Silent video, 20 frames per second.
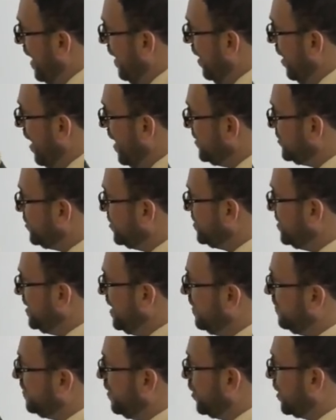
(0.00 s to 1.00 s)
analyze to see
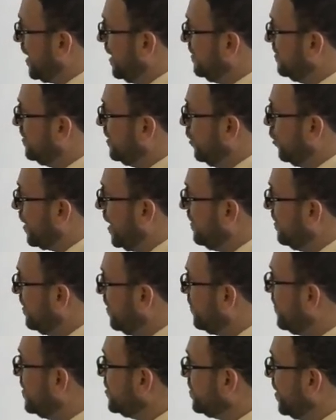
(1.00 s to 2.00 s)
if they could look at
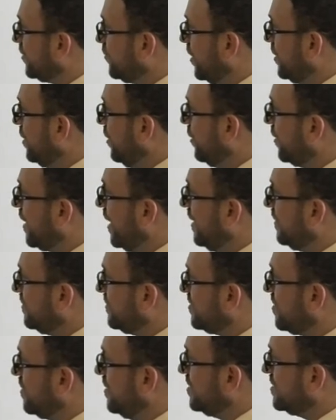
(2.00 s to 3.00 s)
difference, but when you're looking at
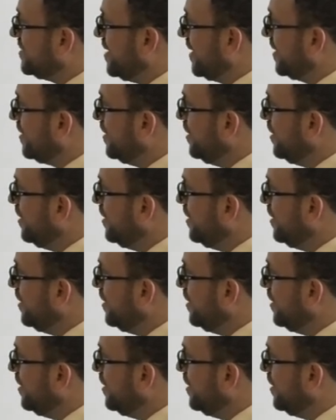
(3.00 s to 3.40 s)
things like